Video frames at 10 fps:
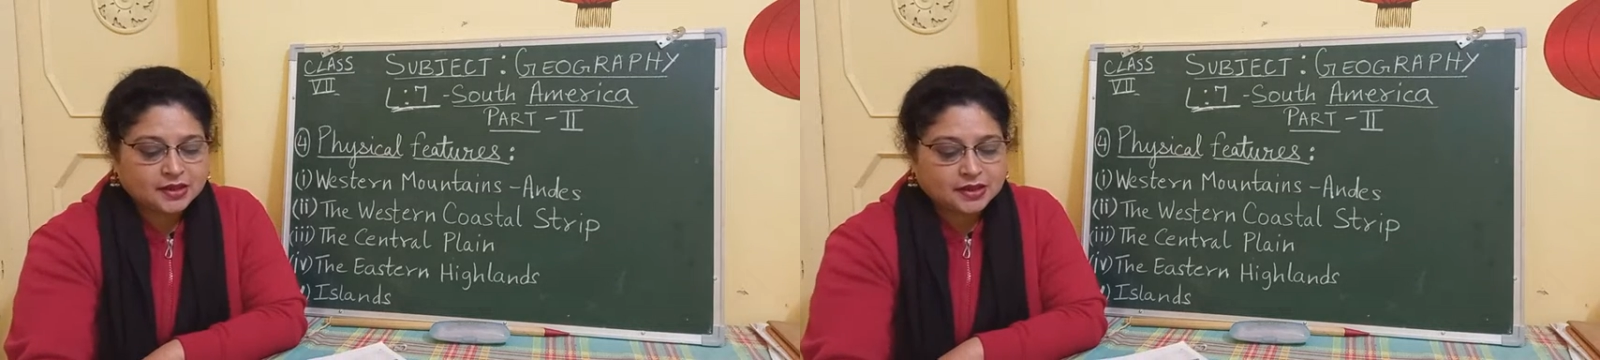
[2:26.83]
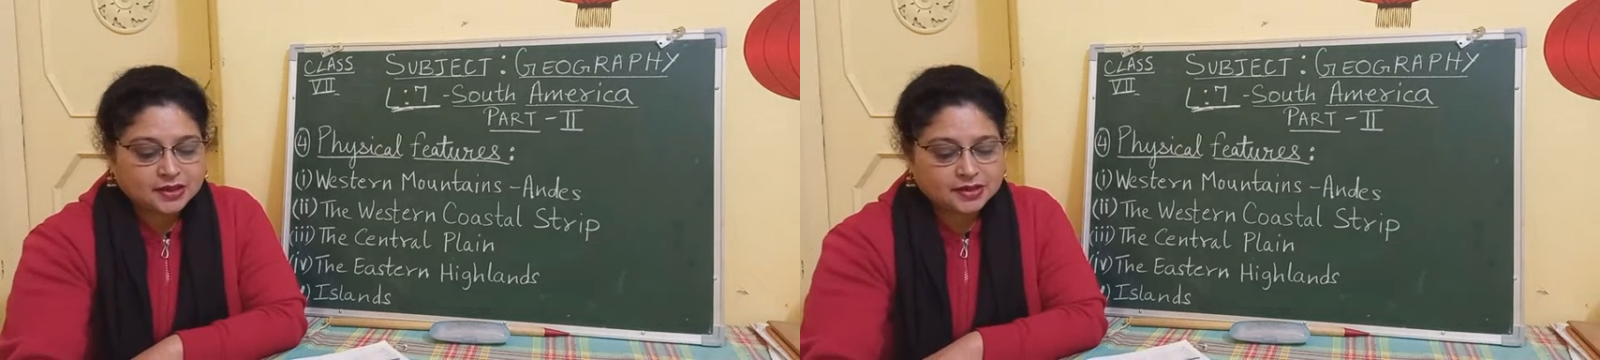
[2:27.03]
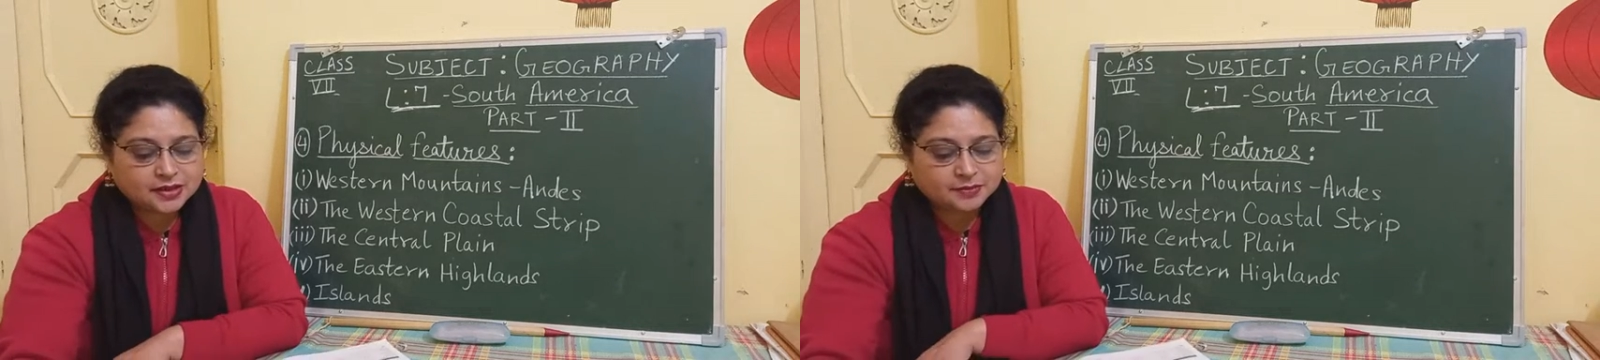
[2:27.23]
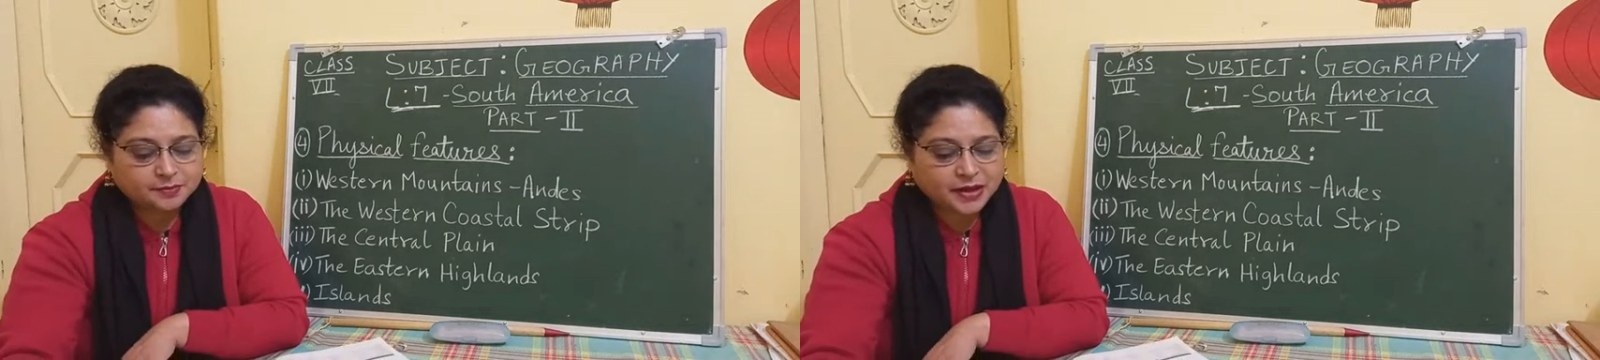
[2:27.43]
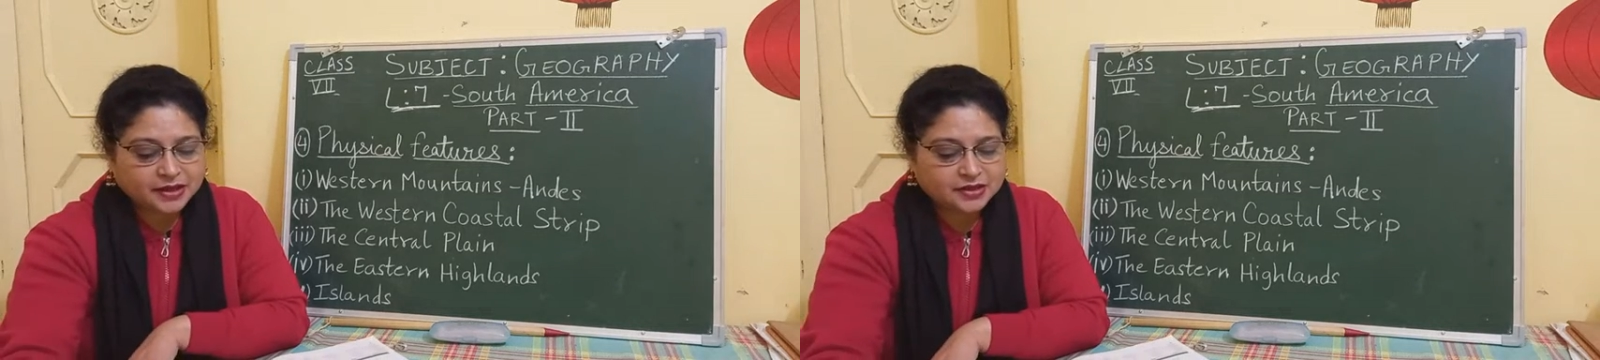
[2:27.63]
In
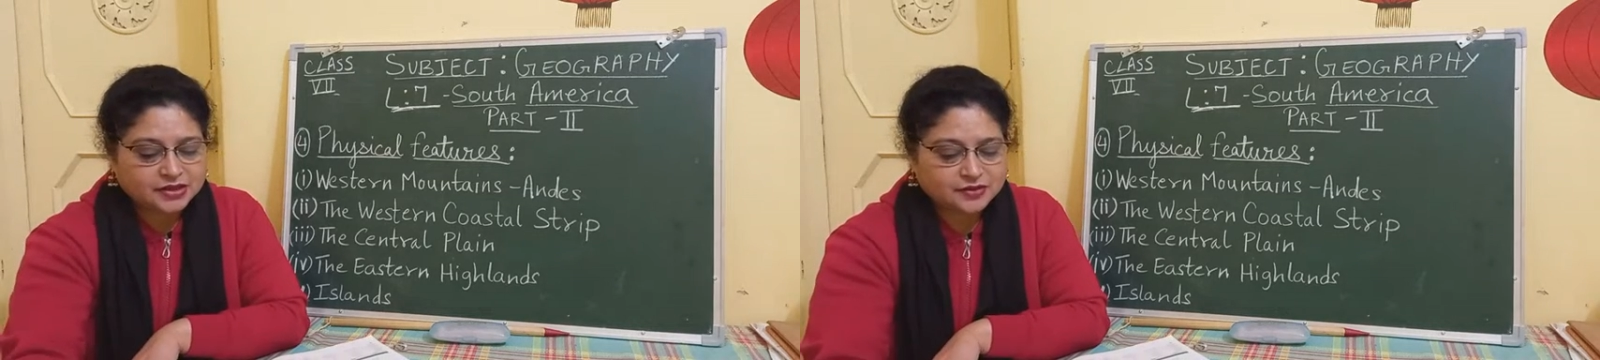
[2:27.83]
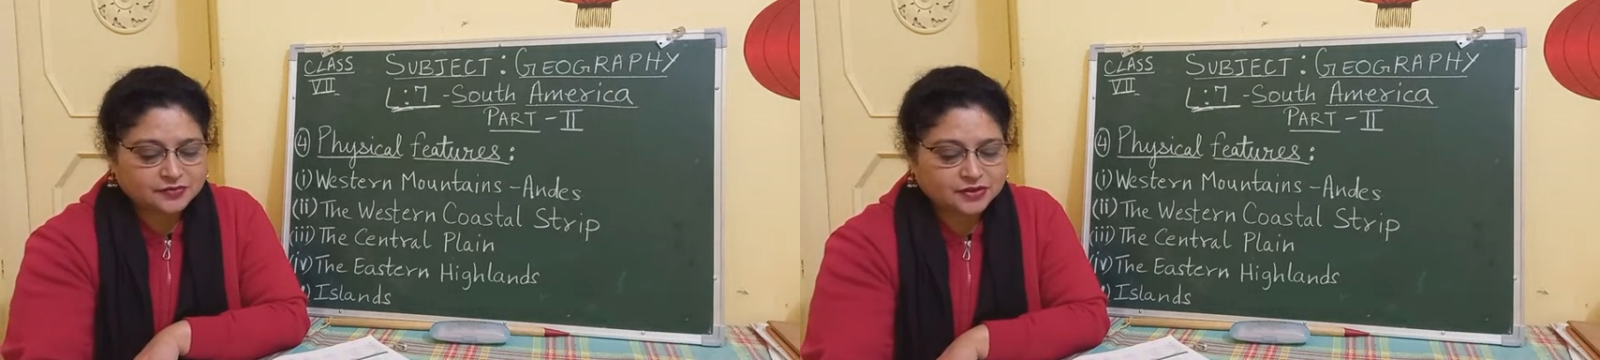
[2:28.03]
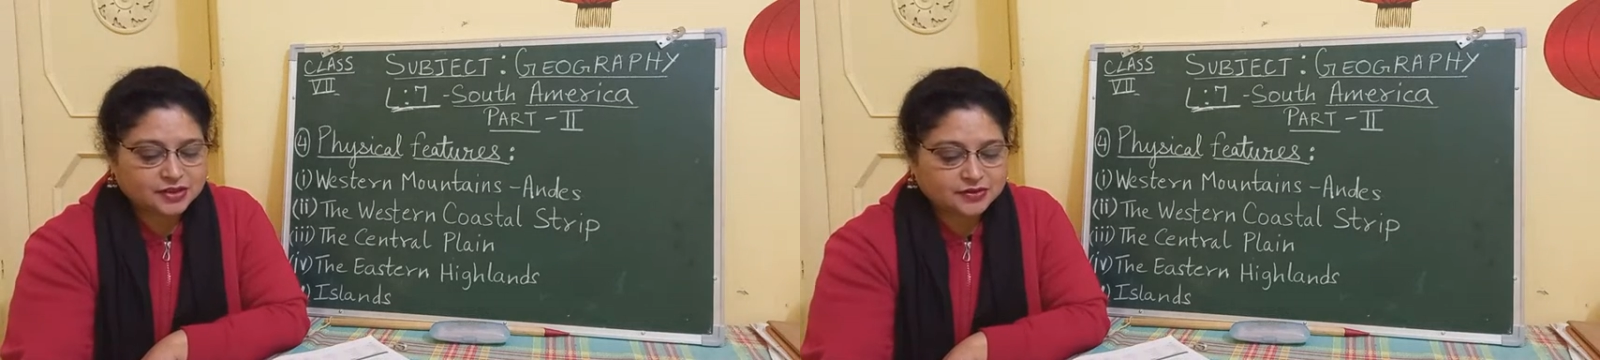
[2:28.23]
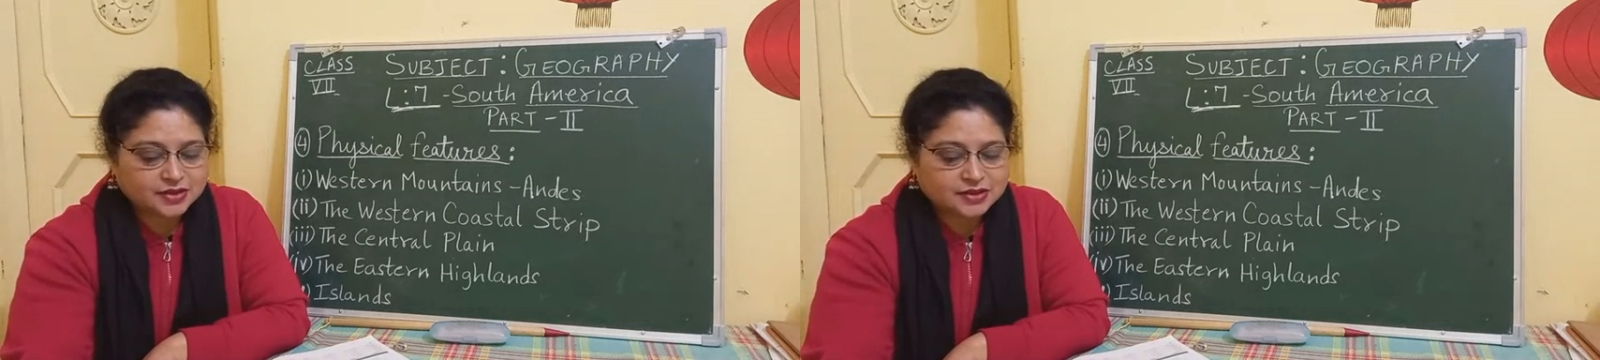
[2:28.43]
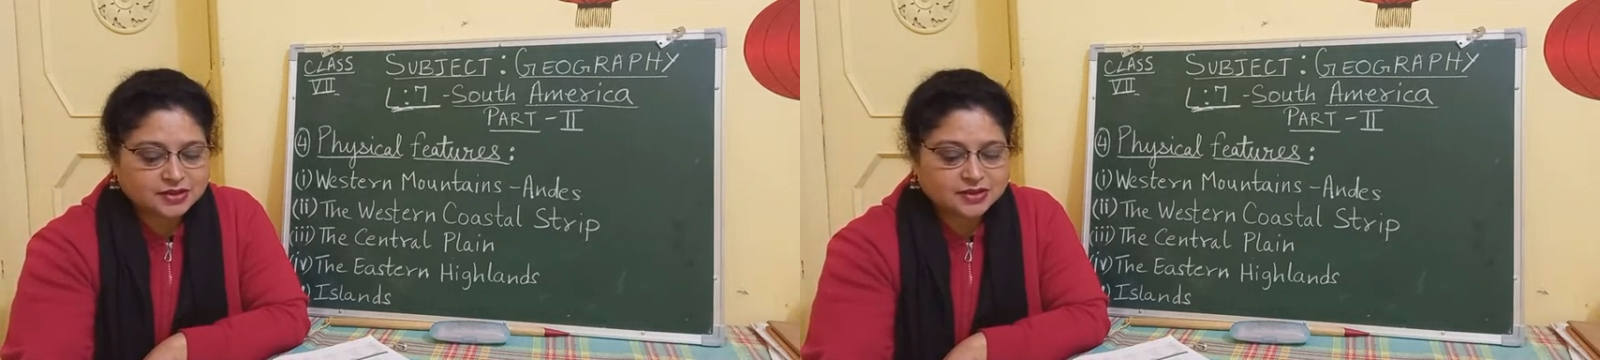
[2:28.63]
comparatively
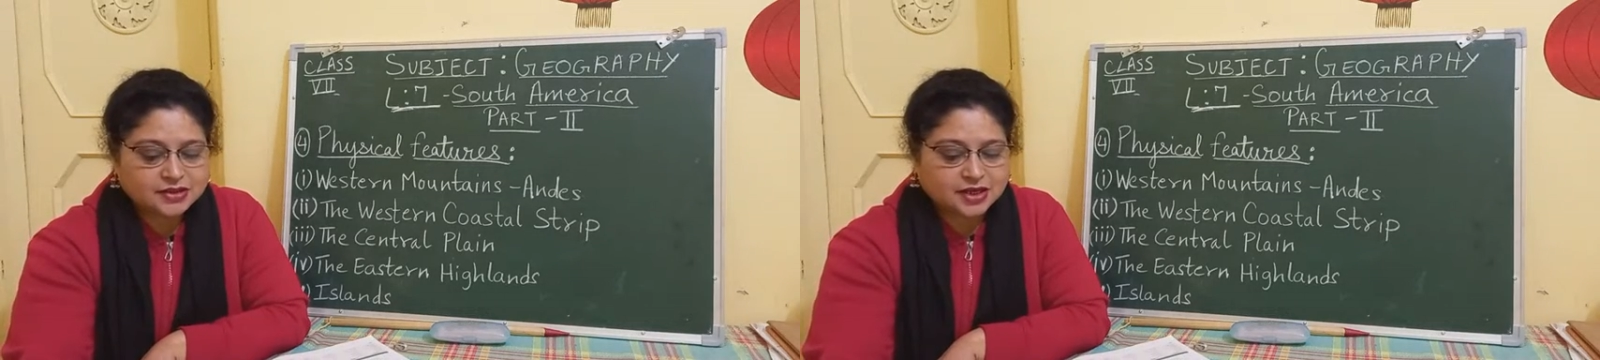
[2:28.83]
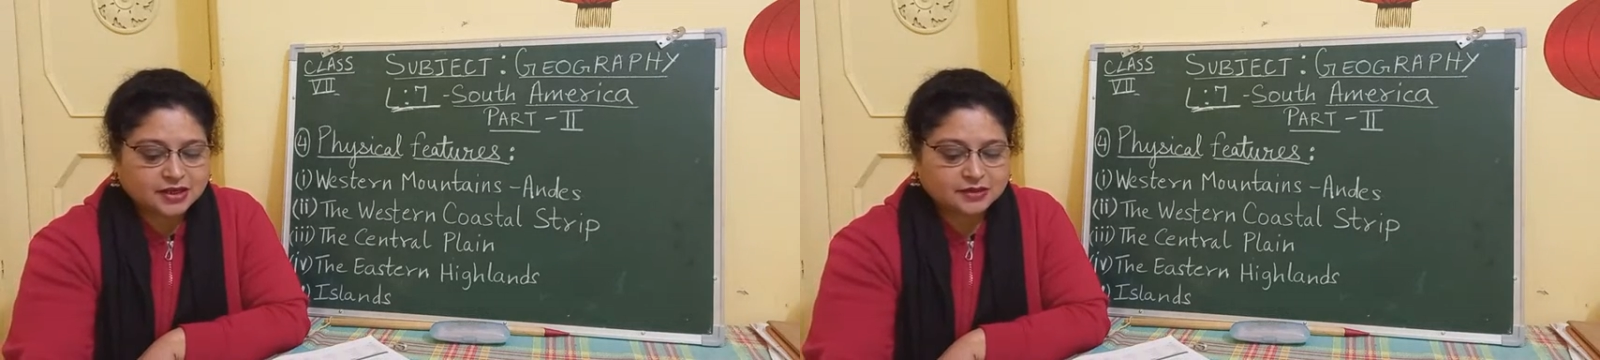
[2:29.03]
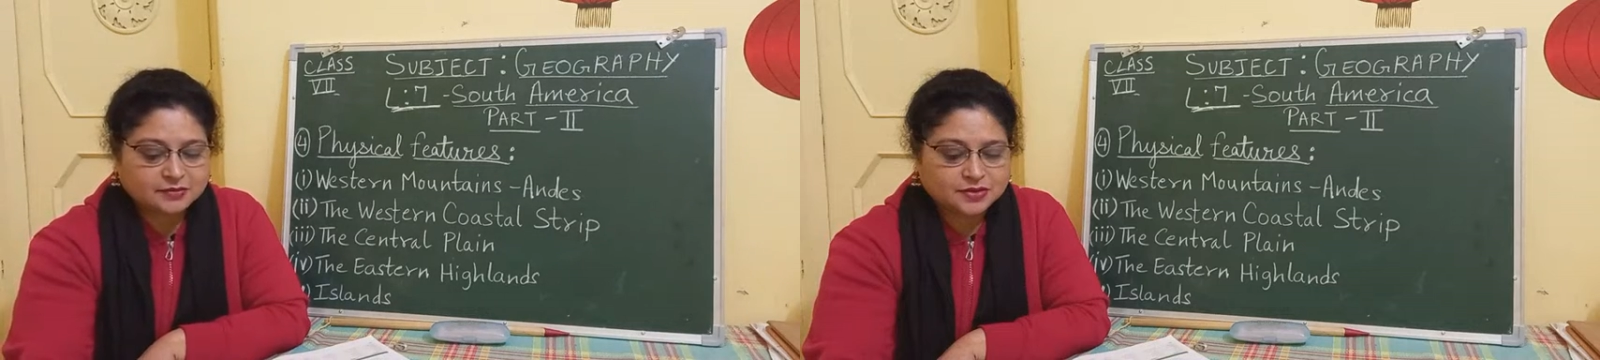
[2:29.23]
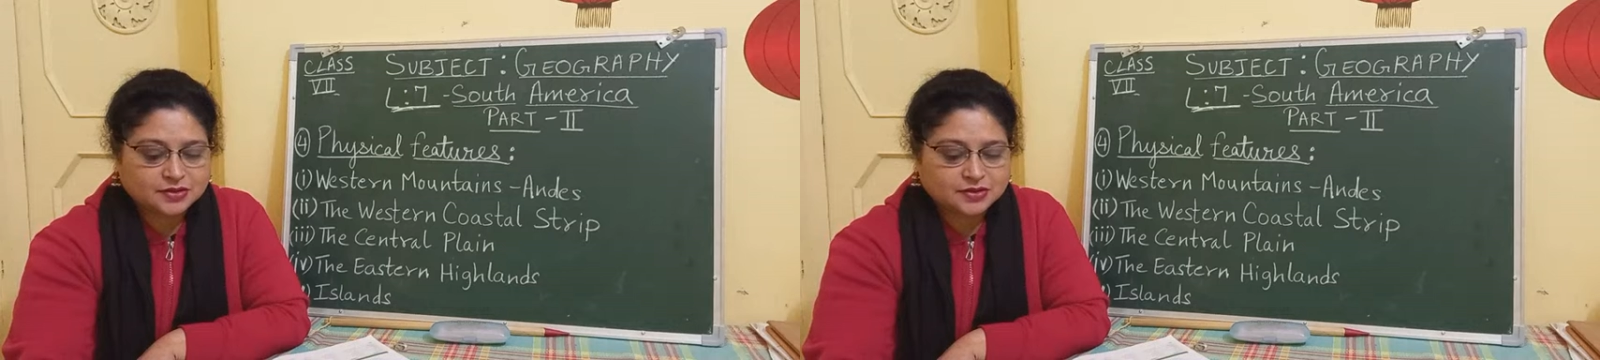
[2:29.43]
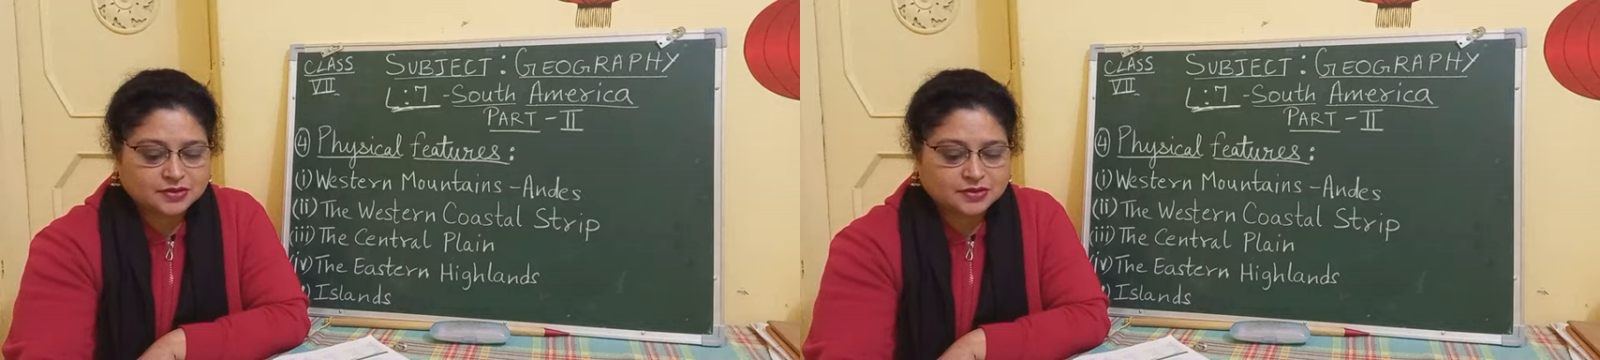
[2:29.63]
recent times,